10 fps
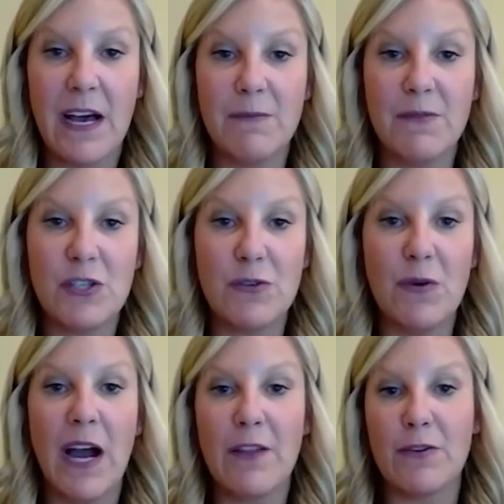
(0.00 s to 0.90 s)
to
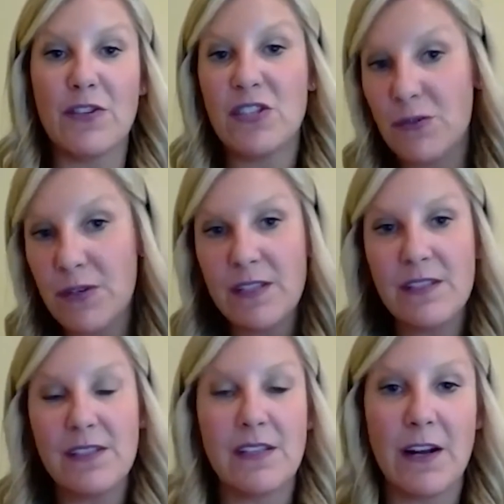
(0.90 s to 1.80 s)
either
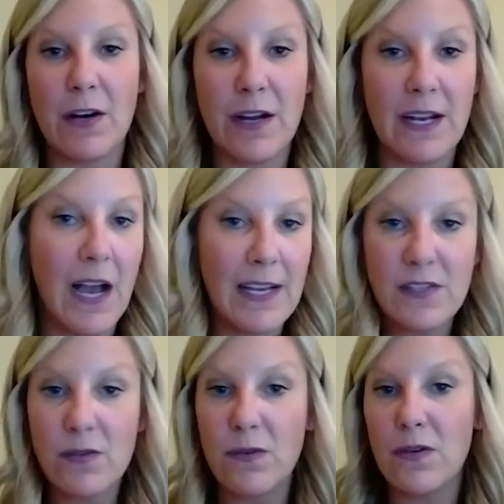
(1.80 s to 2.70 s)
students that are in high
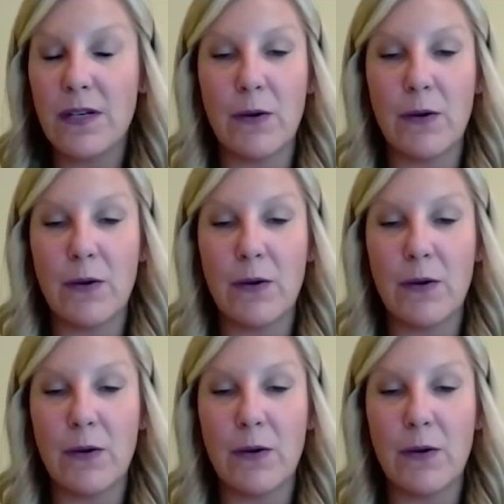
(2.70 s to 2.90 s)
school